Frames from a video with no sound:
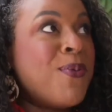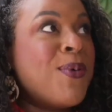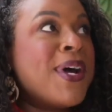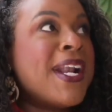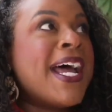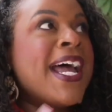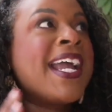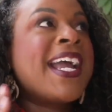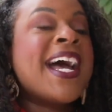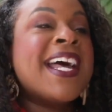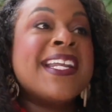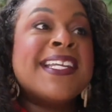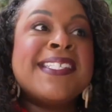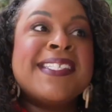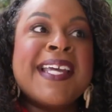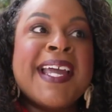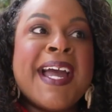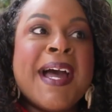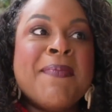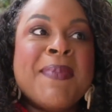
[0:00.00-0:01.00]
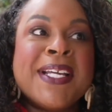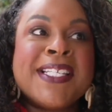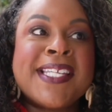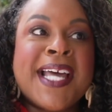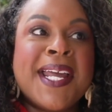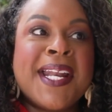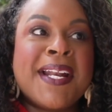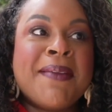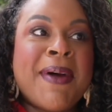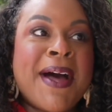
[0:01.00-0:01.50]
what I got to say I'm
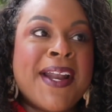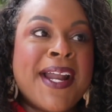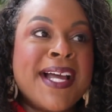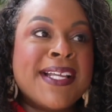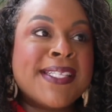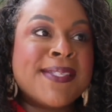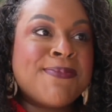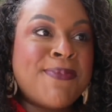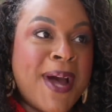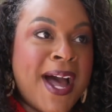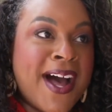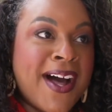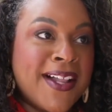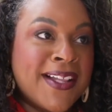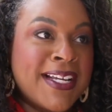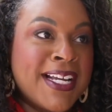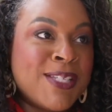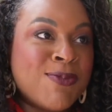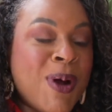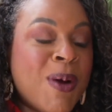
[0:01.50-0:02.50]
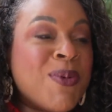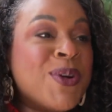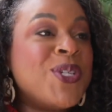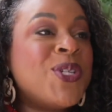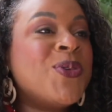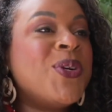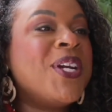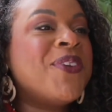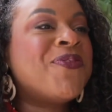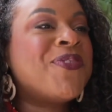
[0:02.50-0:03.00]
excited about as well is what we're
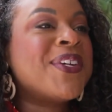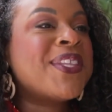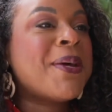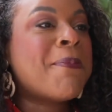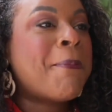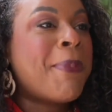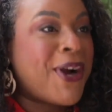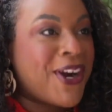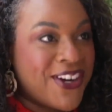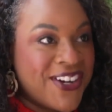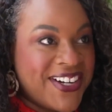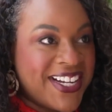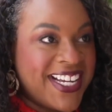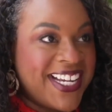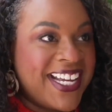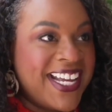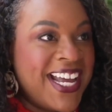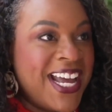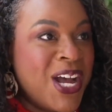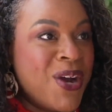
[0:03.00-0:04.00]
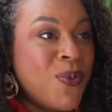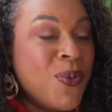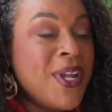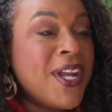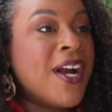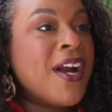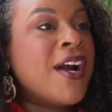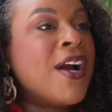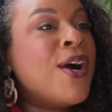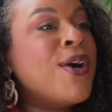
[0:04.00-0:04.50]
doing for the party.
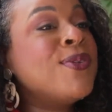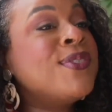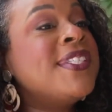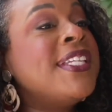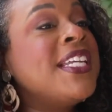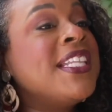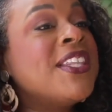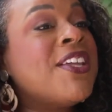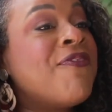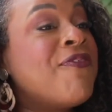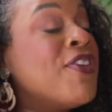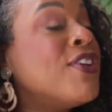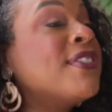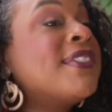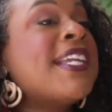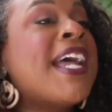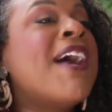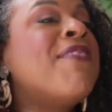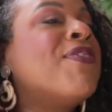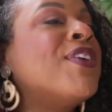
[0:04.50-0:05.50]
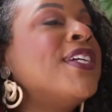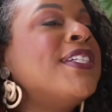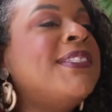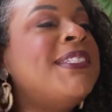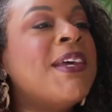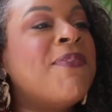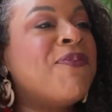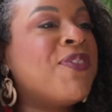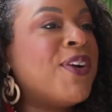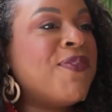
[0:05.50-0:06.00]
We are hosting the first ever
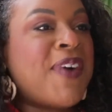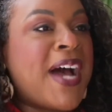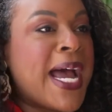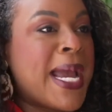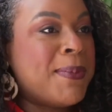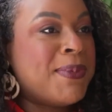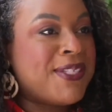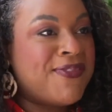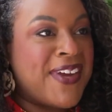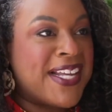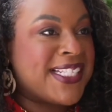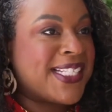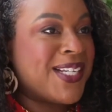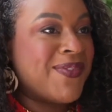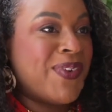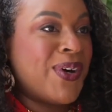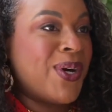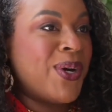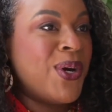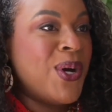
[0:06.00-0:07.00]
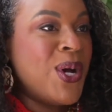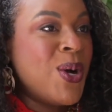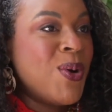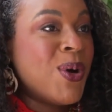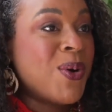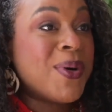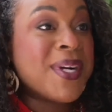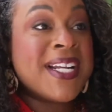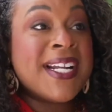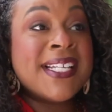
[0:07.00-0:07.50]
Denver Vibes Festival,
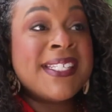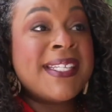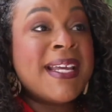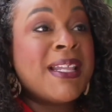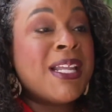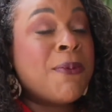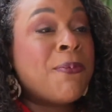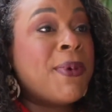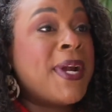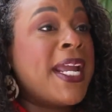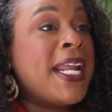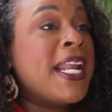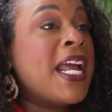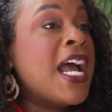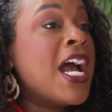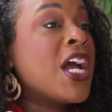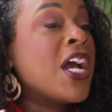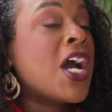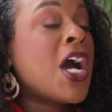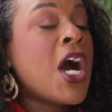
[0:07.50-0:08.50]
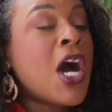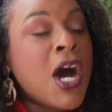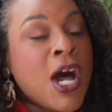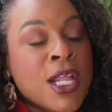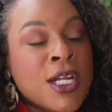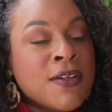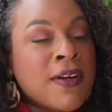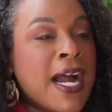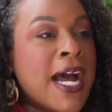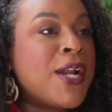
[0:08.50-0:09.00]
where we're going to celebrate
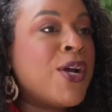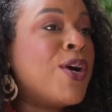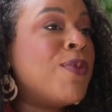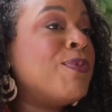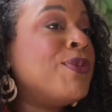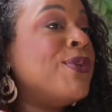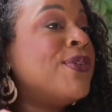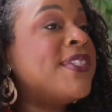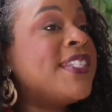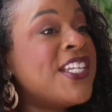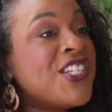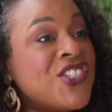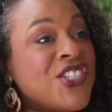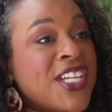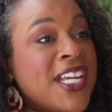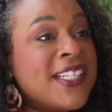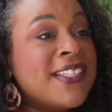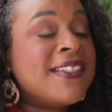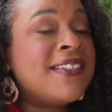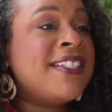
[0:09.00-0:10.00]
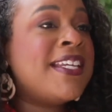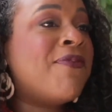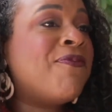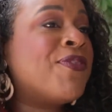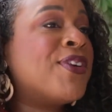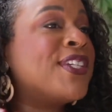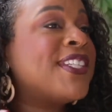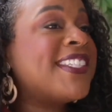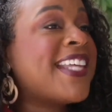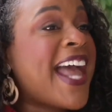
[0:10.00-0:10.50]
Colorado musicians,
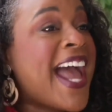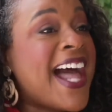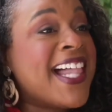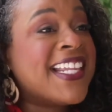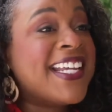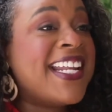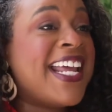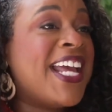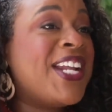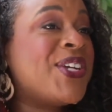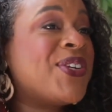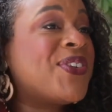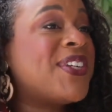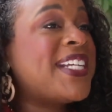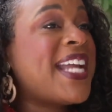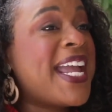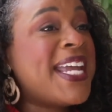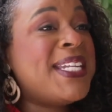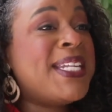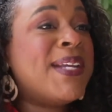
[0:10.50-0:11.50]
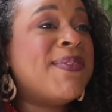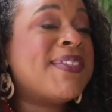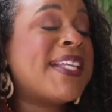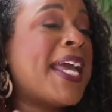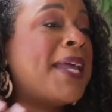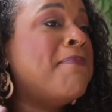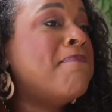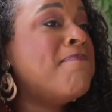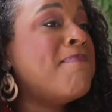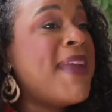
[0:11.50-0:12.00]
Denver talent, and
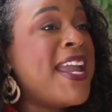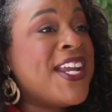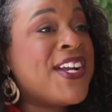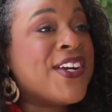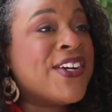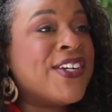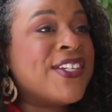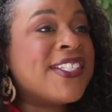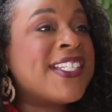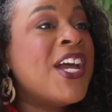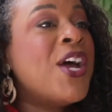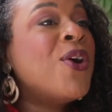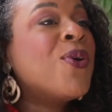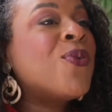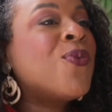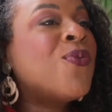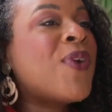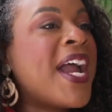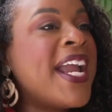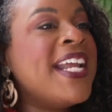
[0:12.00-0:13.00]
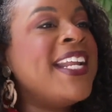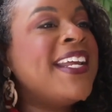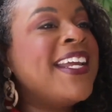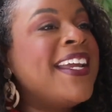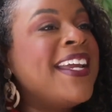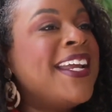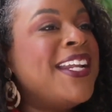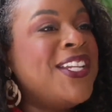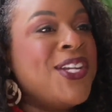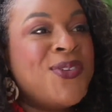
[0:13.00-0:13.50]
creatives and makers right
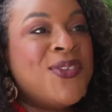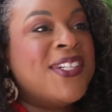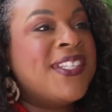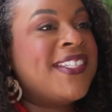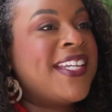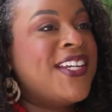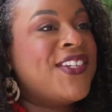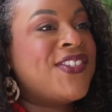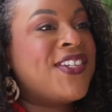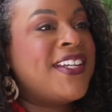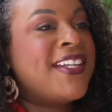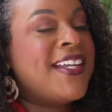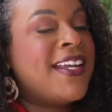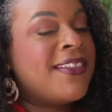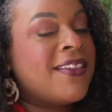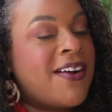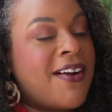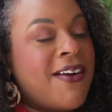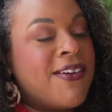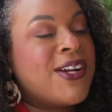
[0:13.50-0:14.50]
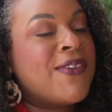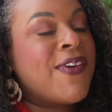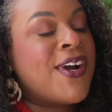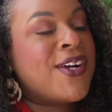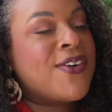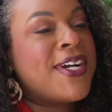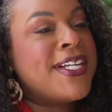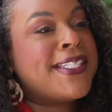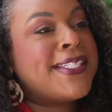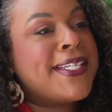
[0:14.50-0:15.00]
in Union Station in the heart of
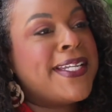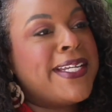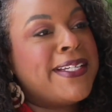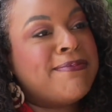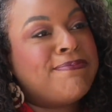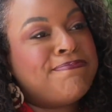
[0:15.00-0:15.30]
our great city.